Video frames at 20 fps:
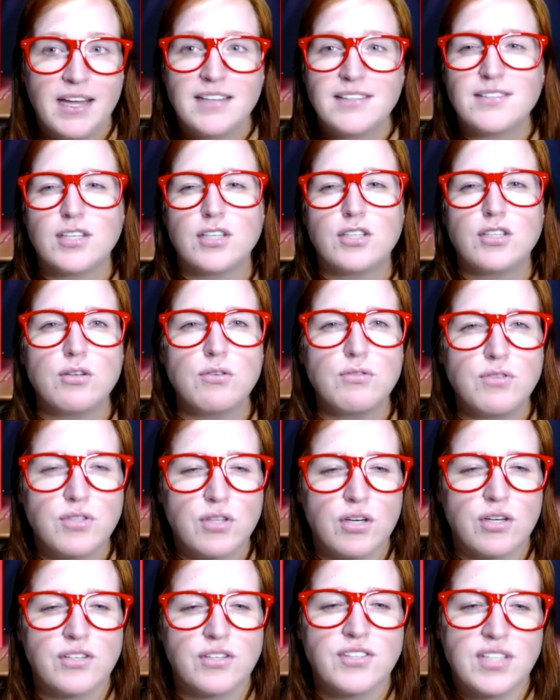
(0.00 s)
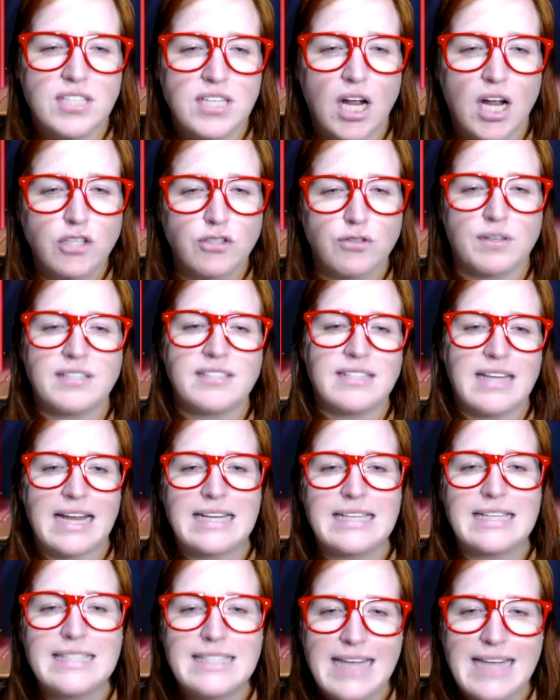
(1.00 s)
seducer, seductress
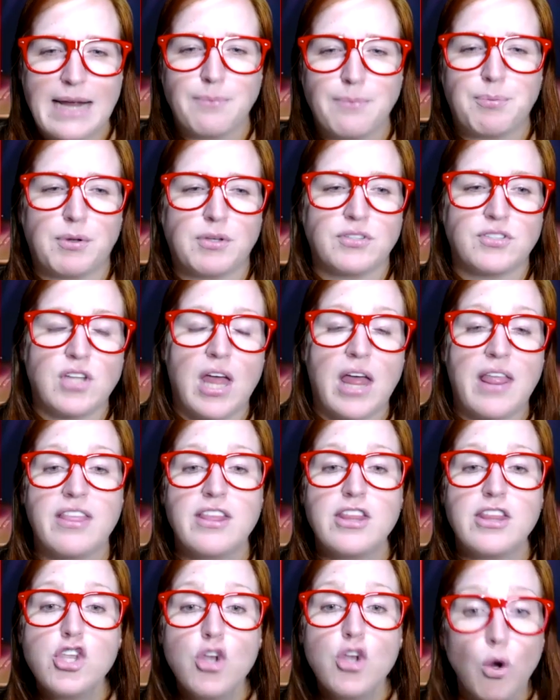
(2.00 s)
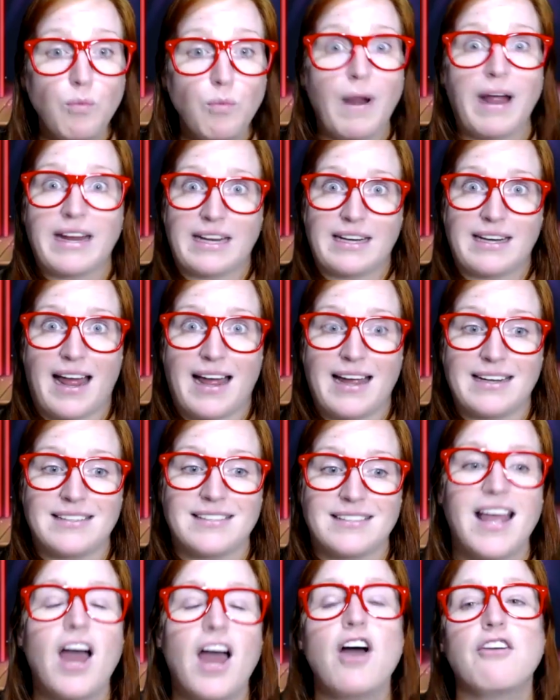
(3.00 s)
examples you'll
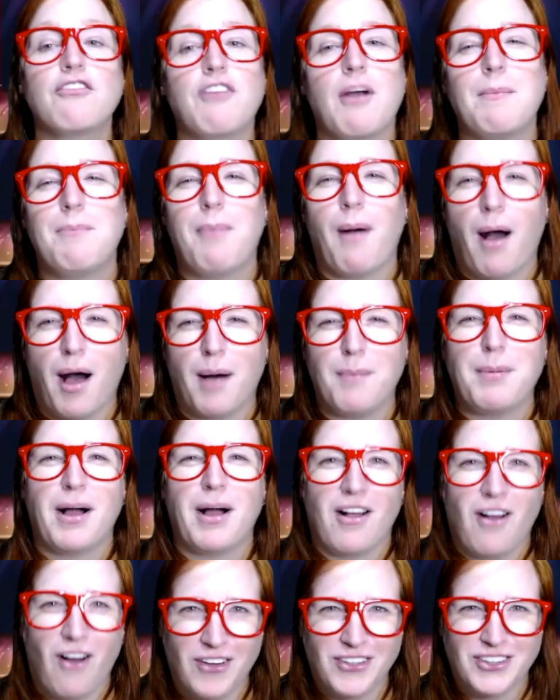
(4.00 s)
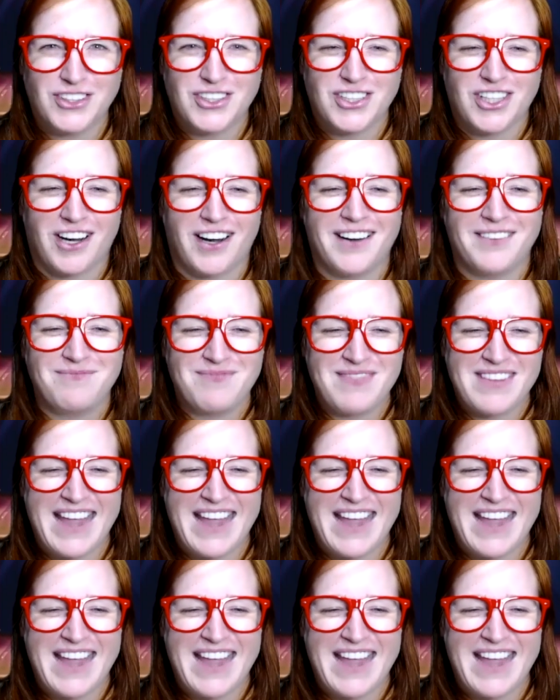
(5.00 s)
recognize from pop culture.